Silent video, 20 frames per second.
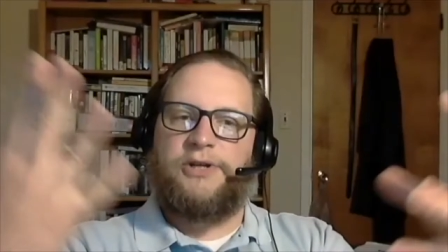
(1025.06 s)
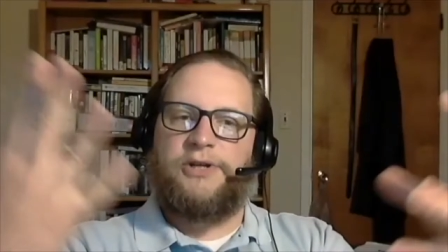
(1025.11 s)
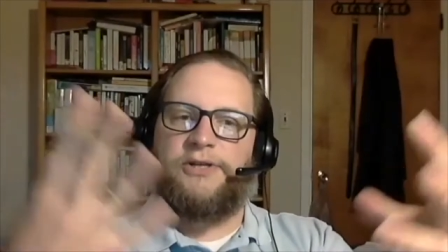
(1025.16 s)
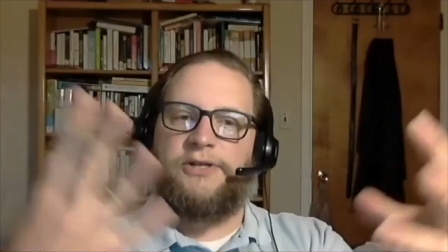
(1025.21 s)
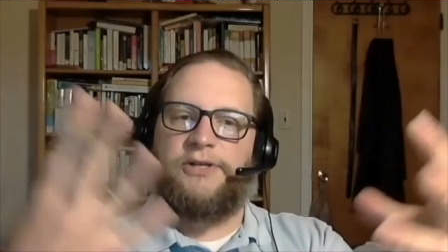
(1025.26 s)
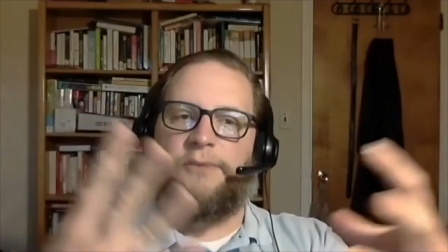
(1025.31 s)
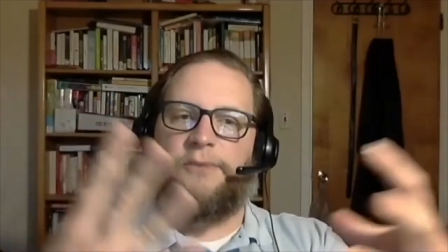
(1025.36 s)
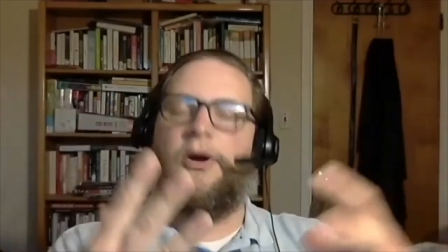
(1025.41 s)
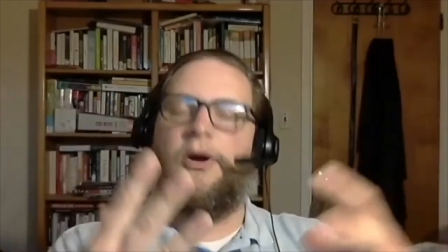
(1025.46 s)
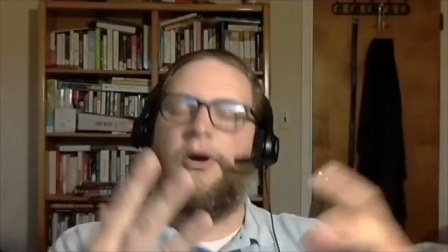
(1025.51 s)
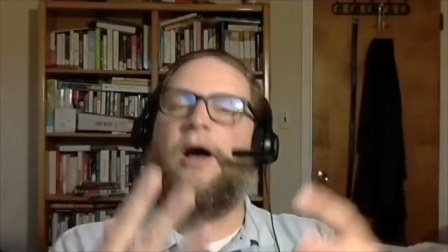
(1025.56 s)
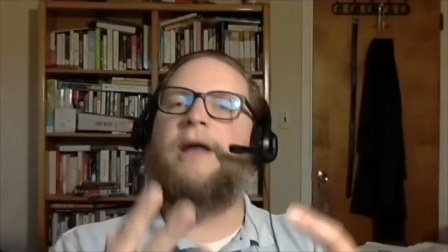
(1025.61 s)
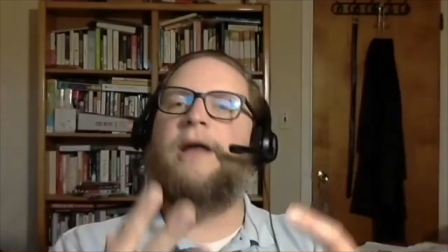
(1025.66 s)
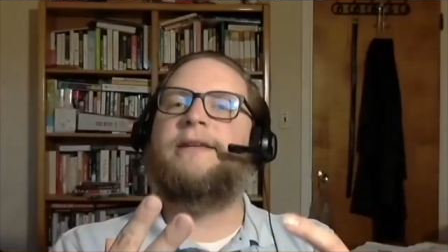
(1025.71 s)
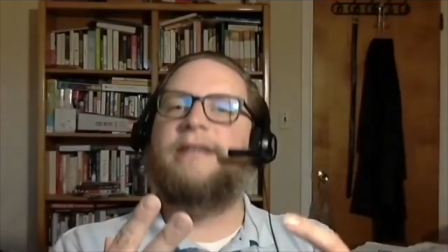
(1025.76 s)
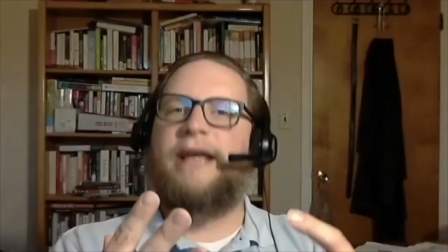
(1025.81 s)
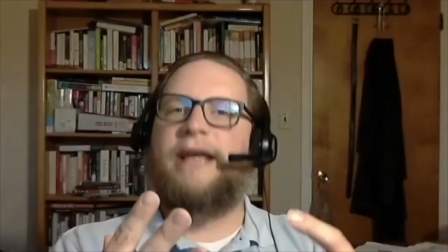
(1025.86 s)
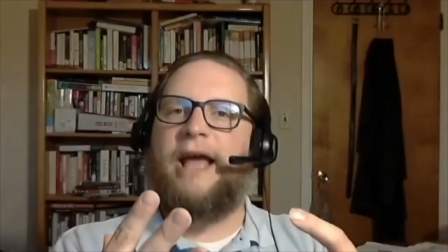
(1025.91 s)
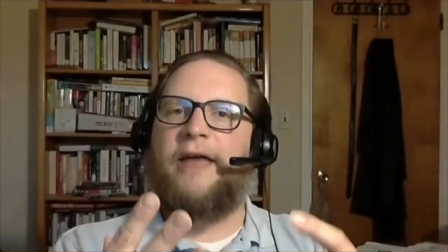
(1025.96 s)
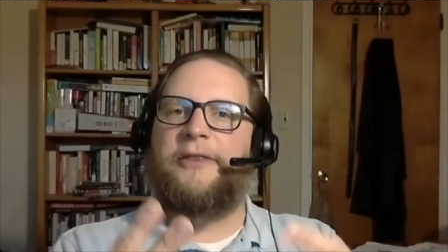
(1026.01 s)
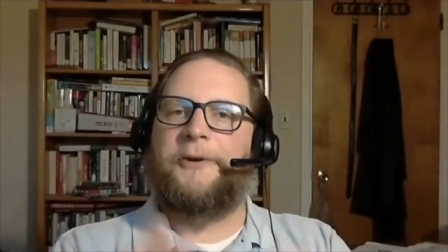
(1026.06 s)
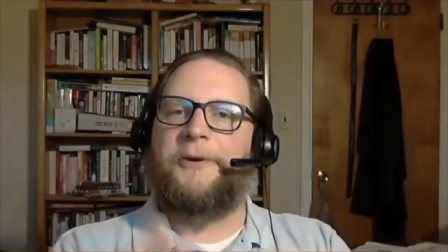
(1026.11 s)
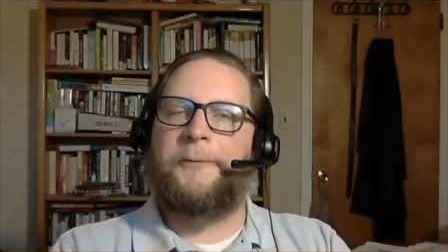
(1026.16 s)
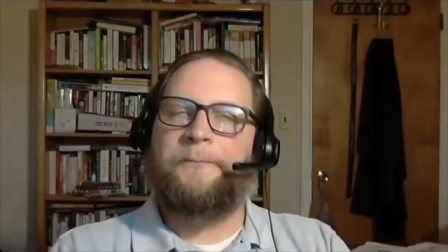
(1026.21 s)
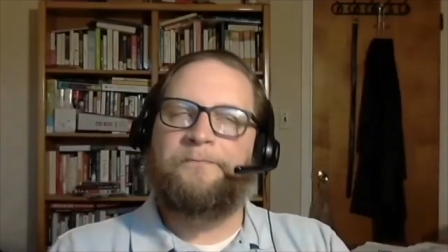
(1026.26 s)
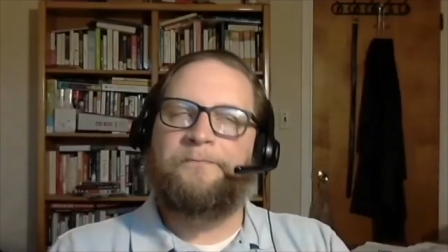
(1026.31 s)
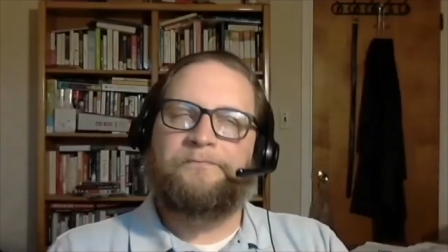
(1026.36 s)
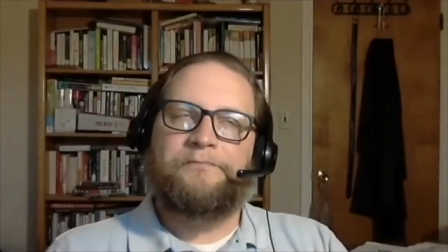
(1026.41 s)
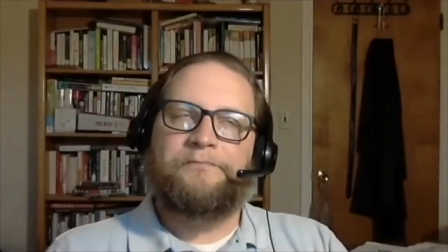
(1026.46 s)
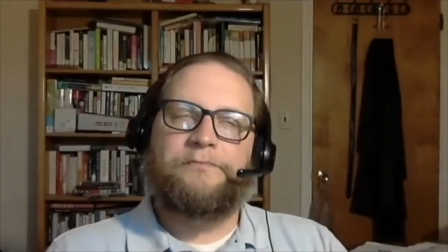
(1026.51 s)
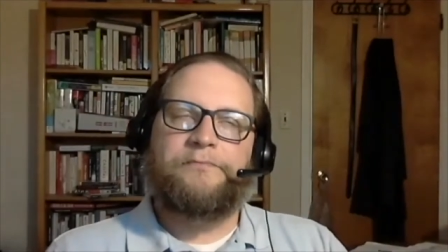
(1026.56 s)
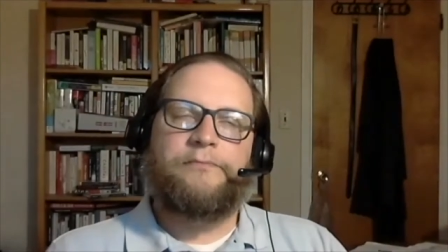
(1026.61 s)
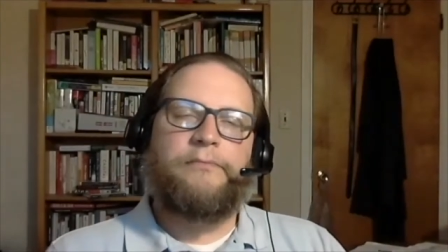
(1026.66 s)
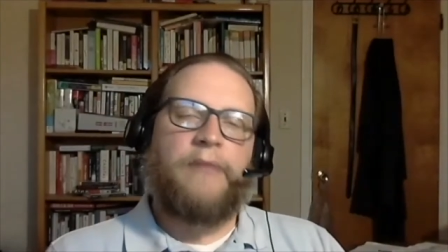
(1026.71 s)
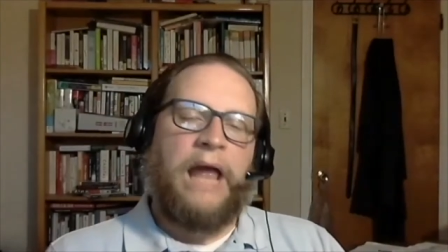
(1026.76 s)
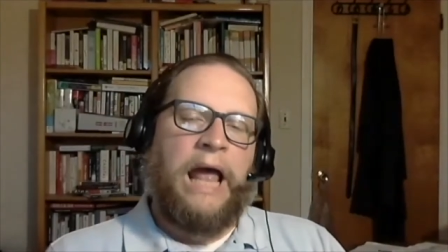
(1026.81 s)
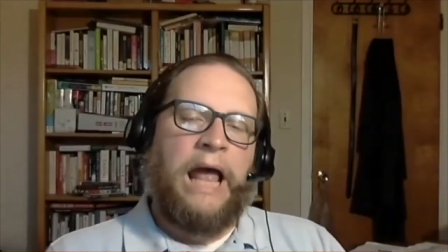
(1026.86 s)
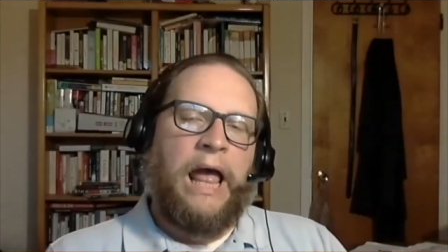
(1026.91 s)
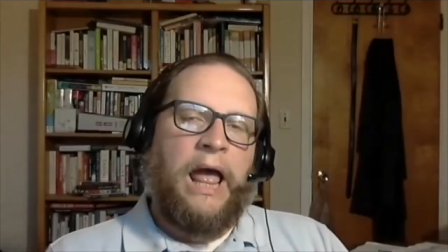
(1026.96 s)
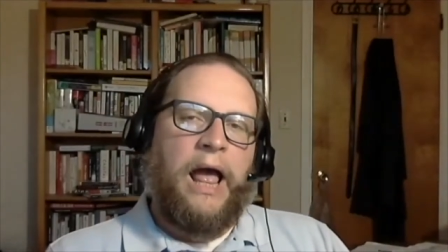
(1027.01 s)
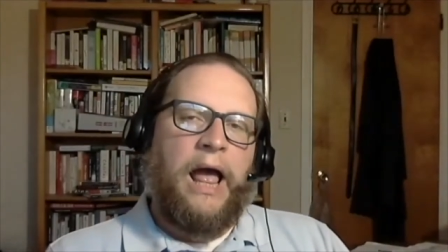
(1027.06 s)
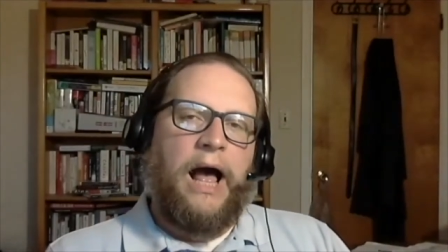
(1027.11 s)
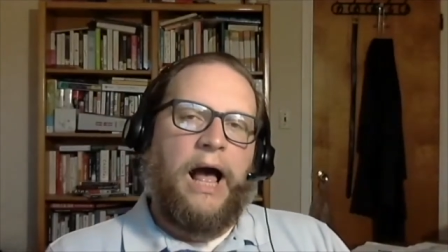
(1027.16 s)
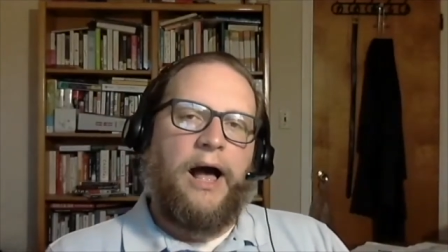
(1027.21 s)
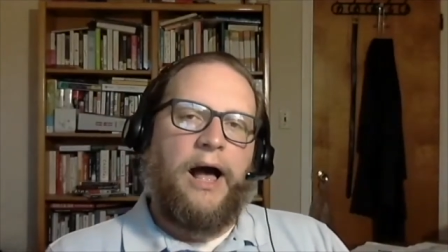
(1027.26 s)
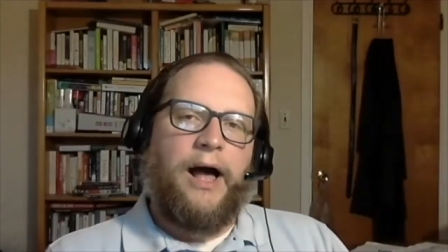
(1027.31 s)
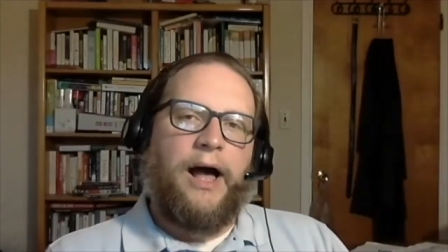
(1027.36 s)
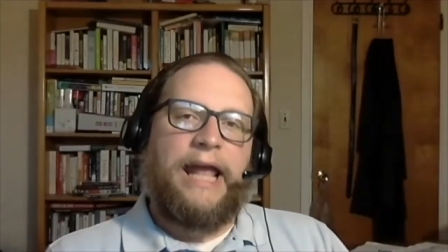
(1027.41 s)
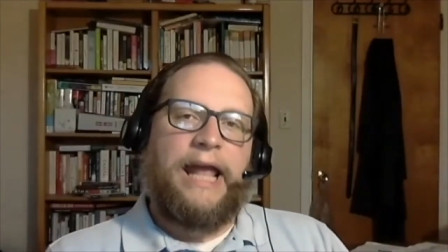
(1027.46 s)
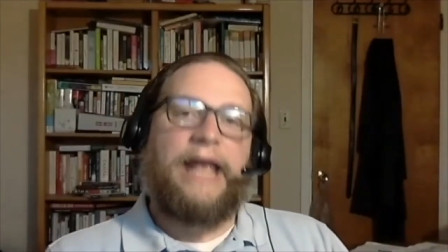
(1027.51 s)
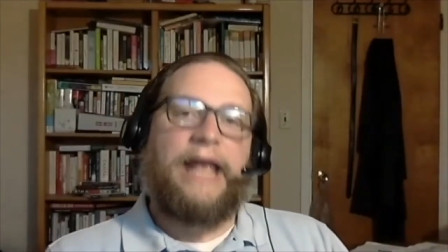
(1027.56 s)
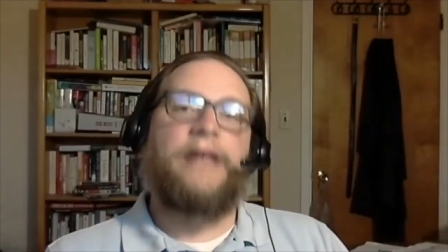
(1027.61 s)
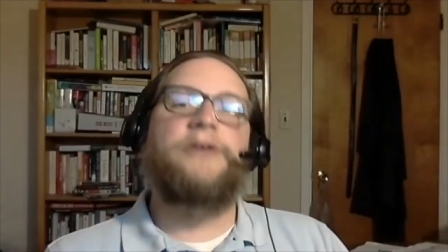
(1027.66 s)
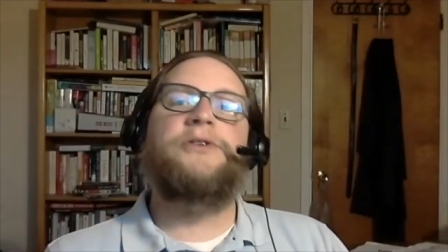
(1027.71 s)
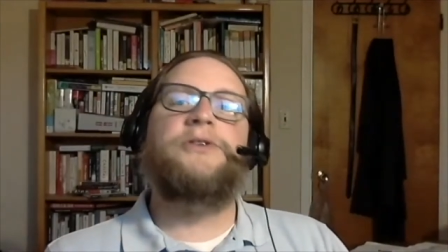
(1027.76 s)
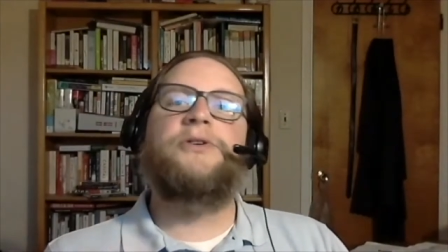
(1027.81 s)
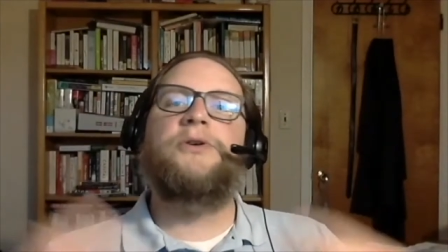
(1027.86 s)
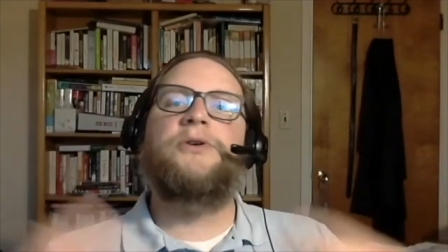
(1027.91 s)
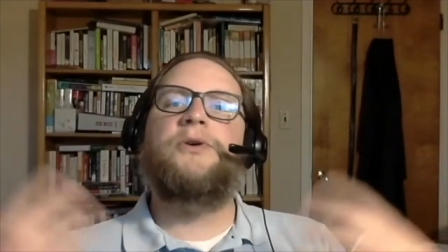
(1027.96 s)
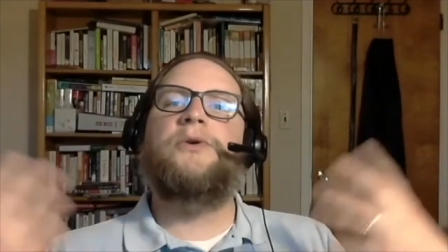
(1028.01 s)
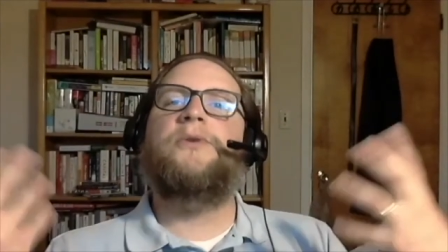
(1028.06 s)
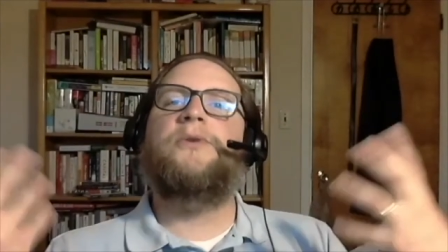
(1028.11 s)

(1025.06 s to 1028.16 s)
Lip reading: are brought together into